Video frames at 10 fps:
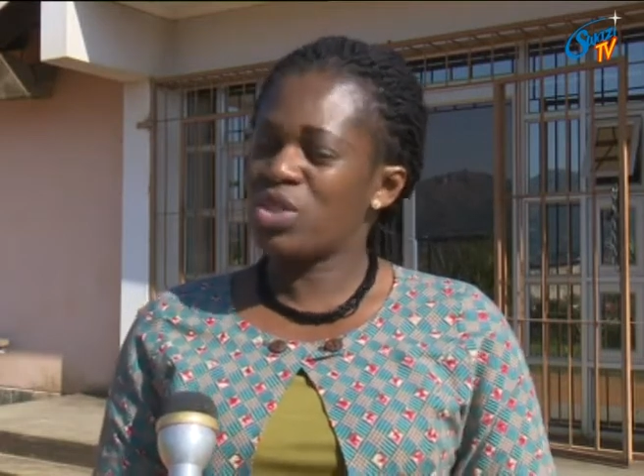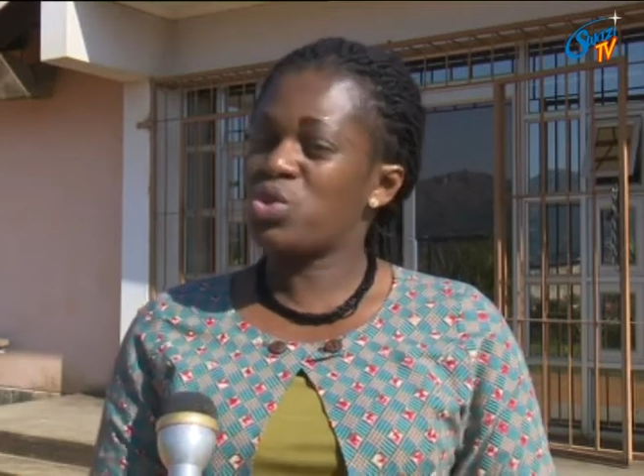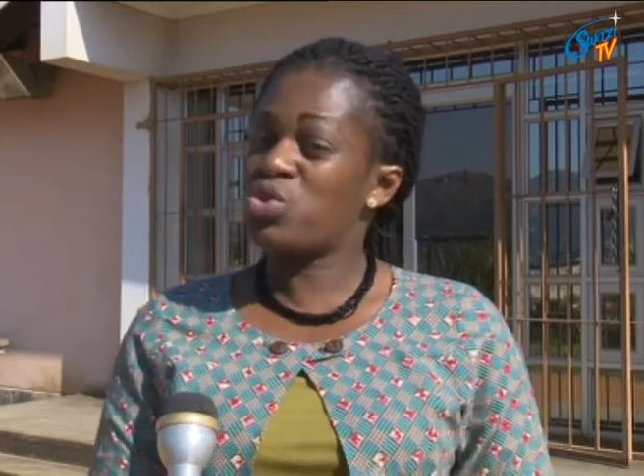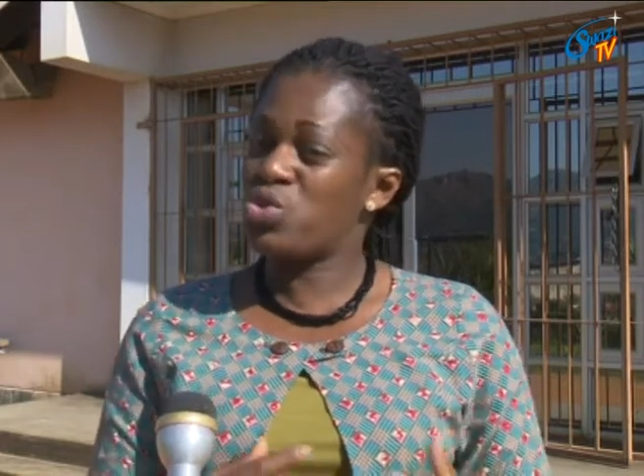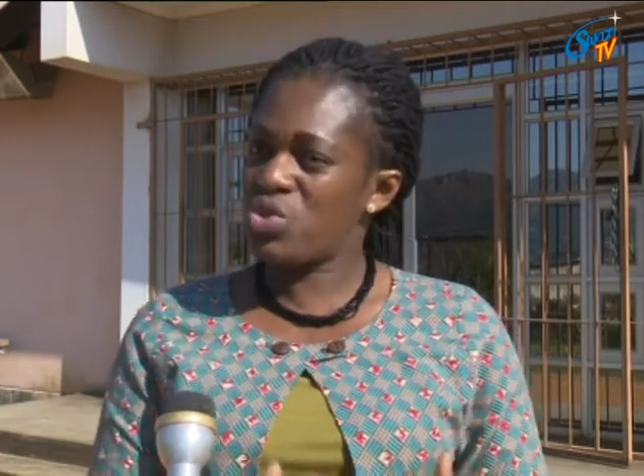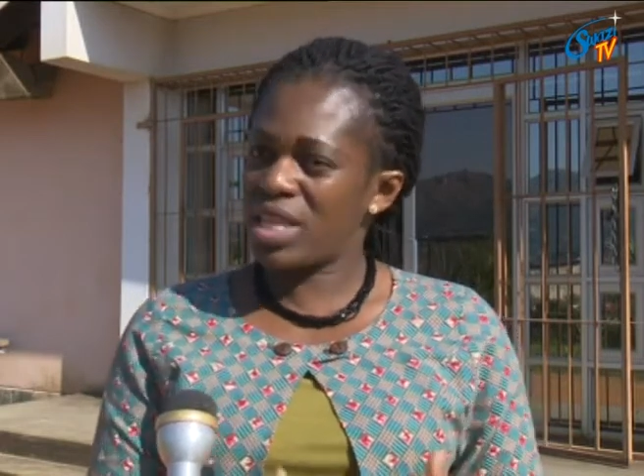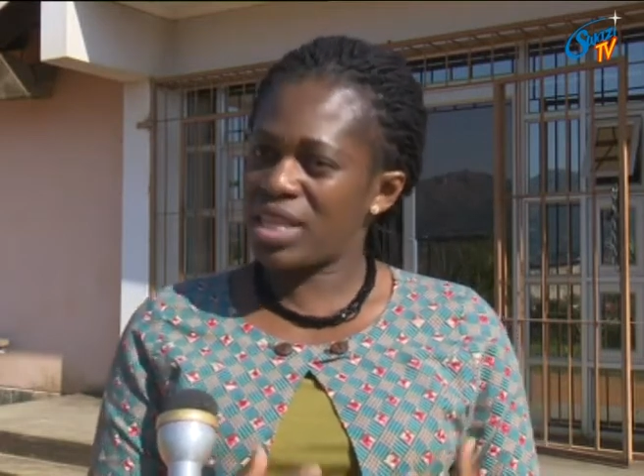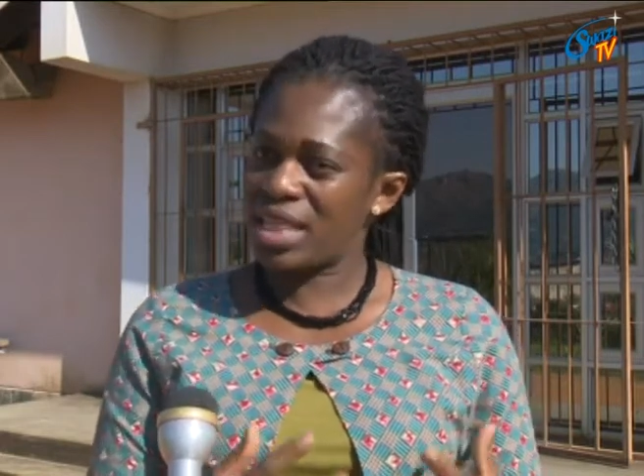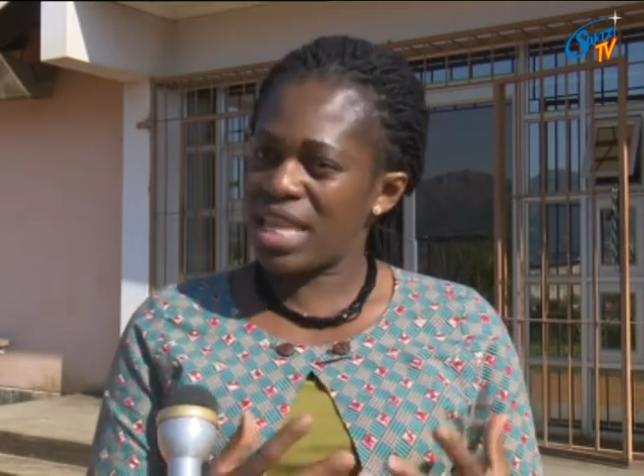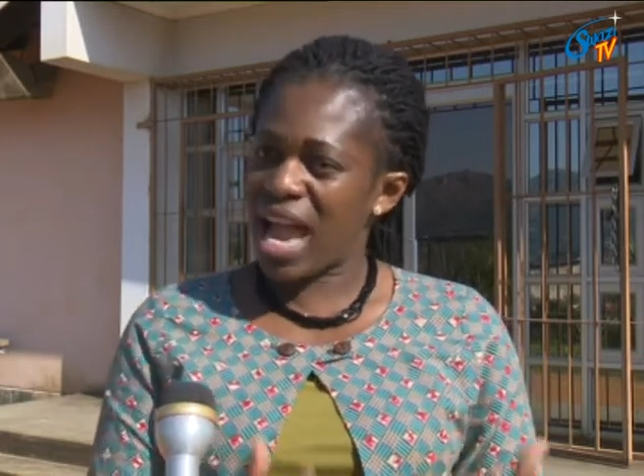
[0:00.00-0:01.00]
to
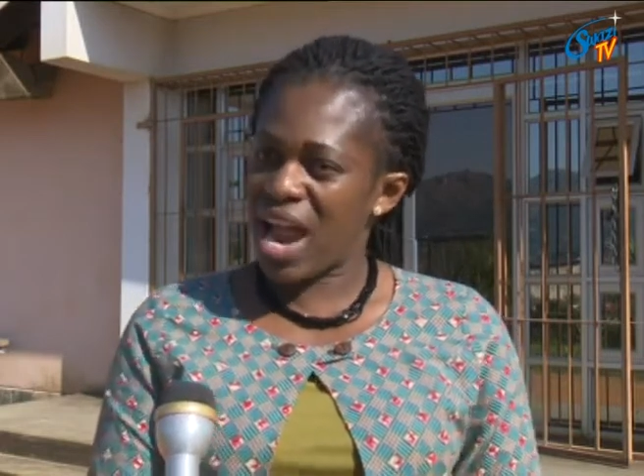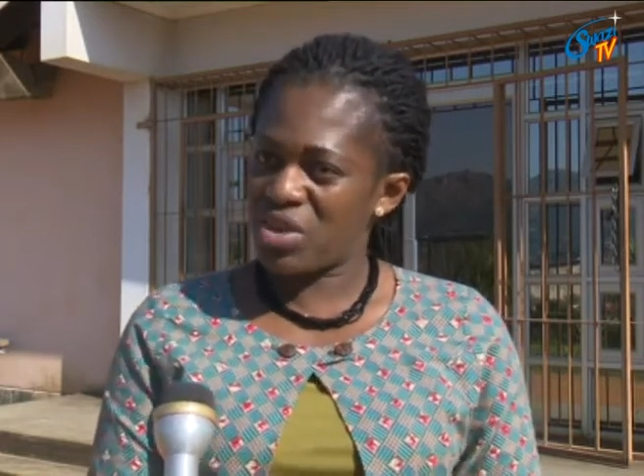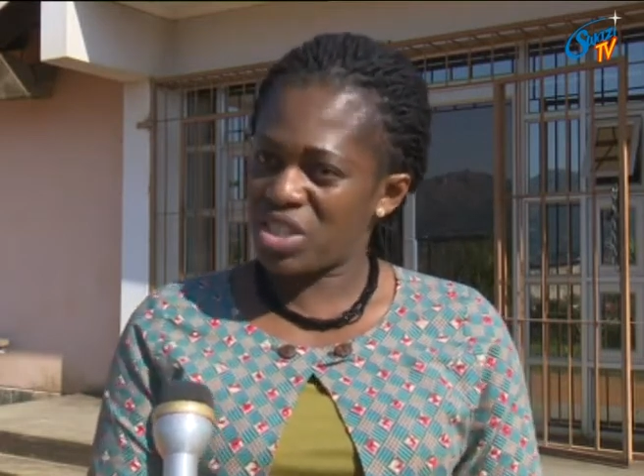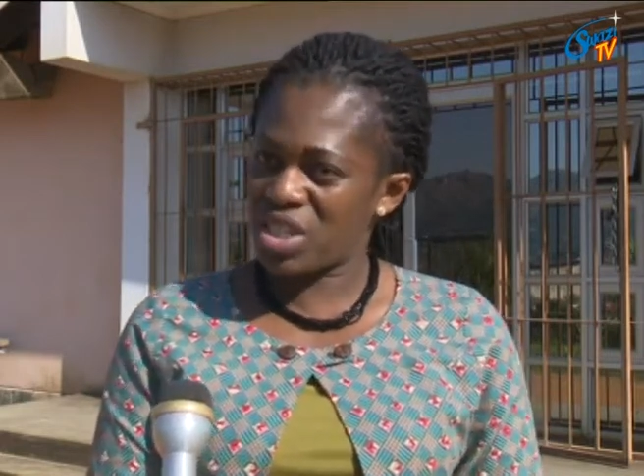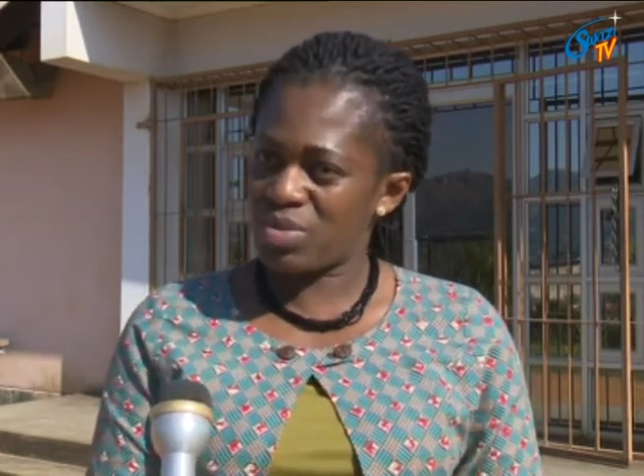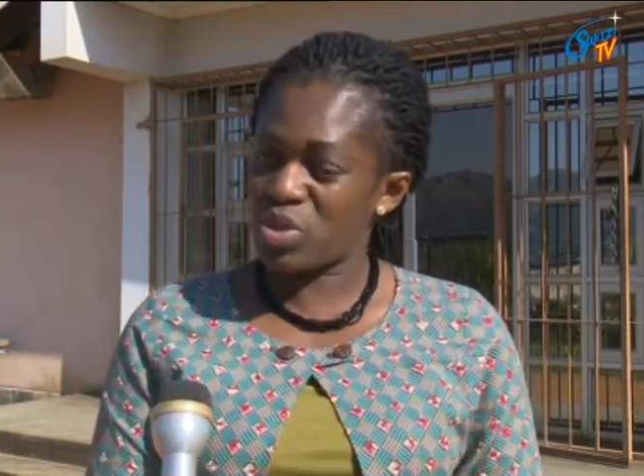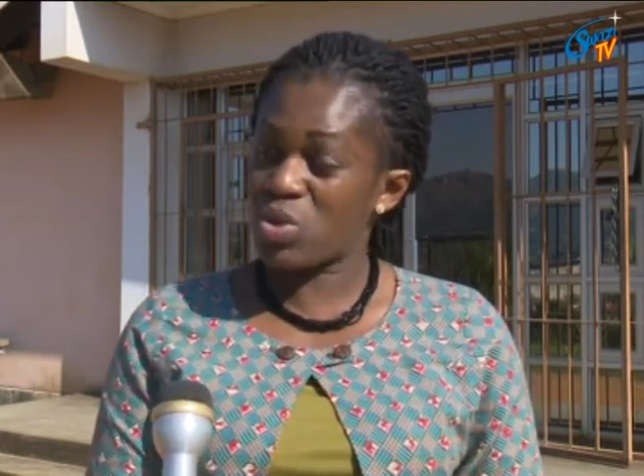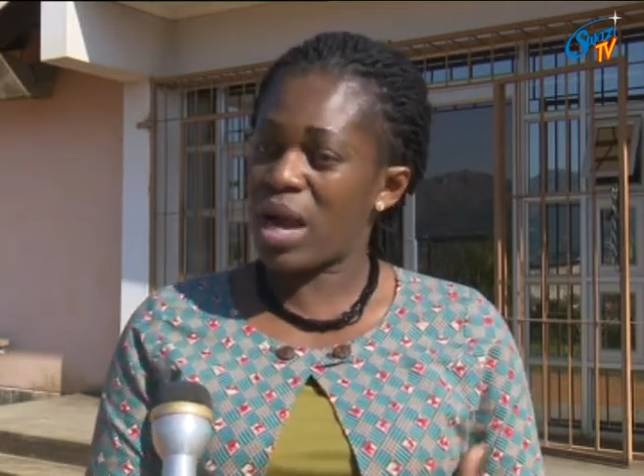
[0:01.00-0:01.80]
train the RHMs, to